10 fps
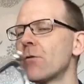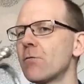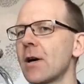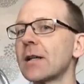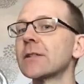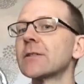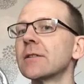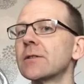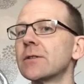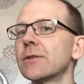Rest,
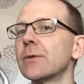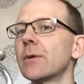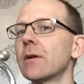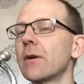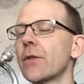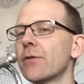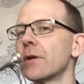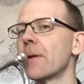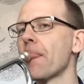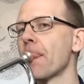2,
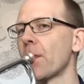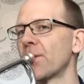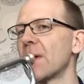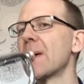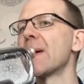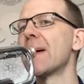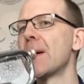3, 4.